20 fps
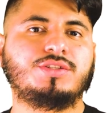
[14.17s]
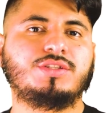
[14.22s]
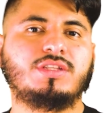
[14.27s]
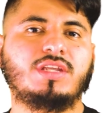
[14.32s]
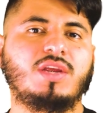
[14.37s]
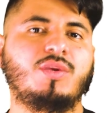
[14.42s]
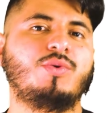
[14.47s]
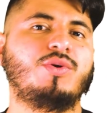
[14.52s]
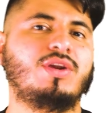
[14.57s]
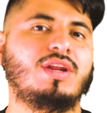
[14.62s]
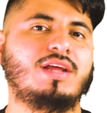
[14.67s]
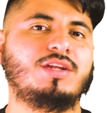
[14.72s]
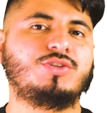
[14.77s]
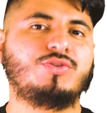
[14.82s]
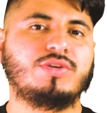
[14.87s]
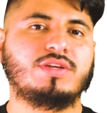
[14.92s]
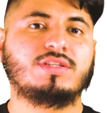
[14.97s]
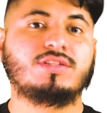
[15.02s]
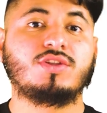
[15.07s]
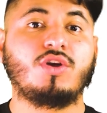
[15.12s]
Today we're going to
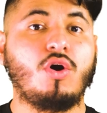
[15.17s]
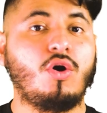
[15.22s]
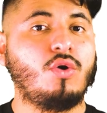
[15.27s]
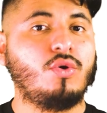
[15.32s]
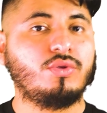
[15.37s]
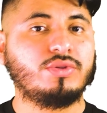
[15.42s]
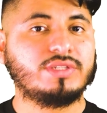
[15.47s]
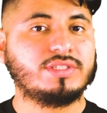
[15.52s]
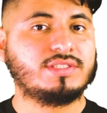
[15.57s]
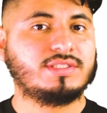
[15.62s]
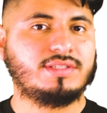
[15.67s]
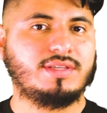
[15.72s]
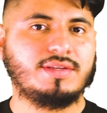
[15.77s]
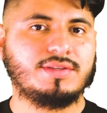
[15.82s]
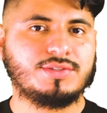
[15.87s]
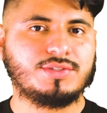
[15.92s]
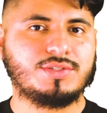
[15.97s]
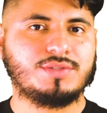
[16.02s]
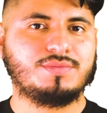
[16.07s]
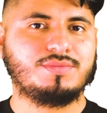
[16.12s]
address all these
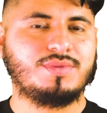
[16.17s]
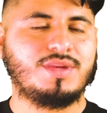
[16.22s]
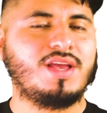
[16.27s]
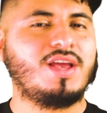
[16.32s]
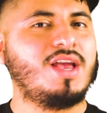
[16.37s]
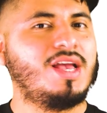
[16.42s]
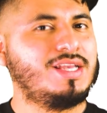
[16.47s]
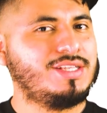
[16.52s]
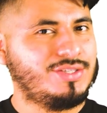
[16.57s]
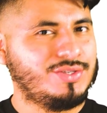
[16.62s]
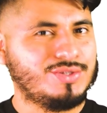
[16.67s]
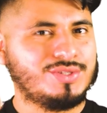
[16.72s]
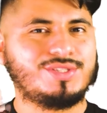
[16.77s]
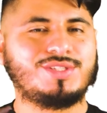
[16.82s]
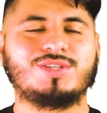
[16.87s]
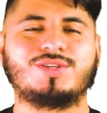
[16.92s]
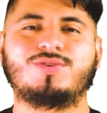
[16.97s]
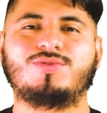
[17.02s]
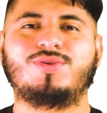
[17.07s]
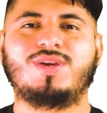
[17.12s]
things, so
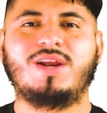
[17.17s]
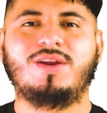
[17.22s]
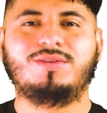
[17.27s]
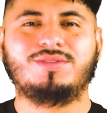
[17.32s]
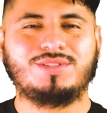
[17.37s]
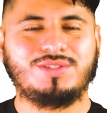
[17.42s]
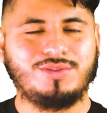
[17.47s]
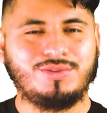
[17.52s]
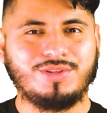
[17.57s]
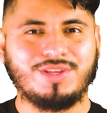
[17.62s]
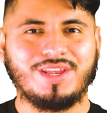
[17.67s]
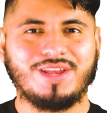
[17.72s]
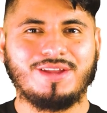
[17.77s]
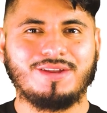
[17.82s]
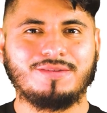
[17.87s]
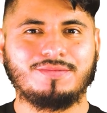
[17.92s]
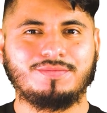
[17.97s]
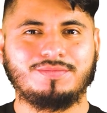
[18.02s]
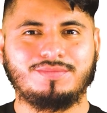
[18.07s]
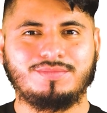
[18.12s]
stick around till the
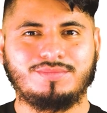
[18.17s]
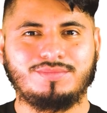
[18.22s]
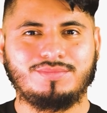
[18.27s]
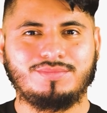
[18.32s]
end.